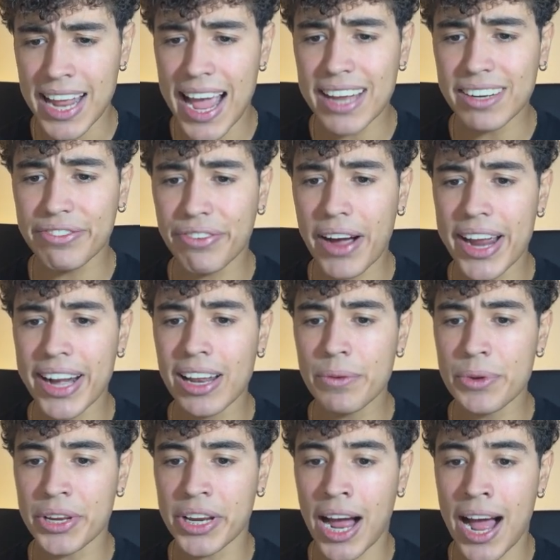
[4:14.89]
and finally,
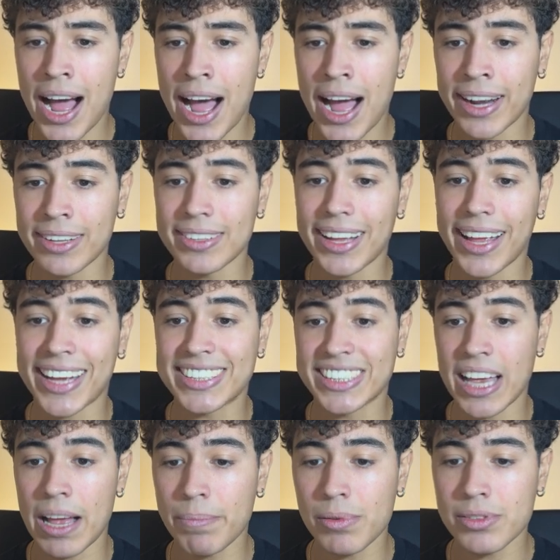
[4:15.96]
we got
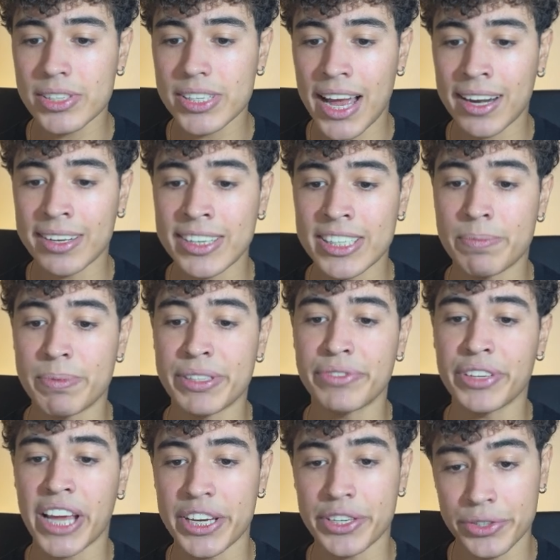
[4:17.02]
examples and
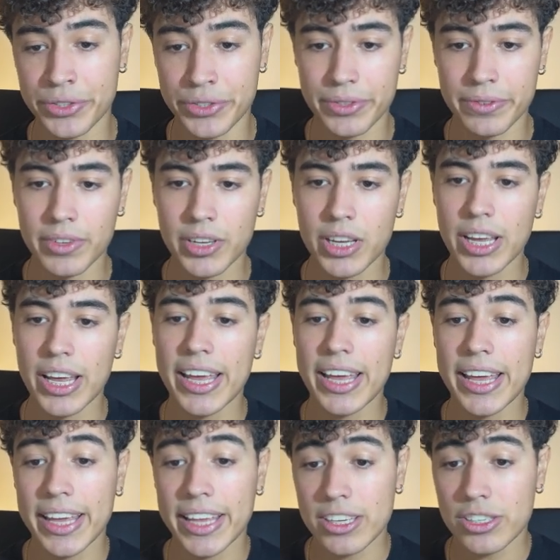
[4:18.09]
specifications.
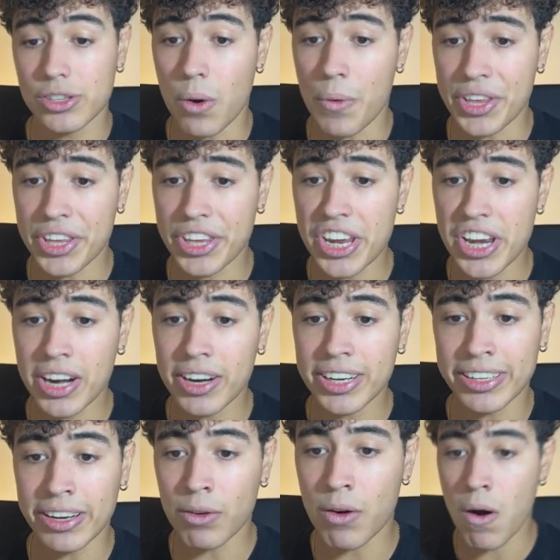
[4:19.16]
So in here,
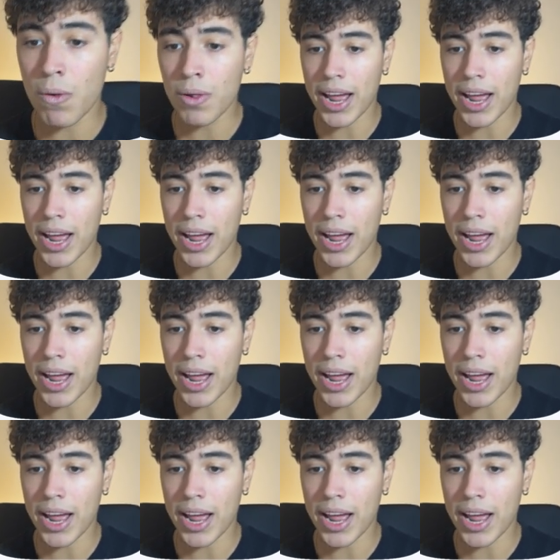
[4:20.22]
in the role,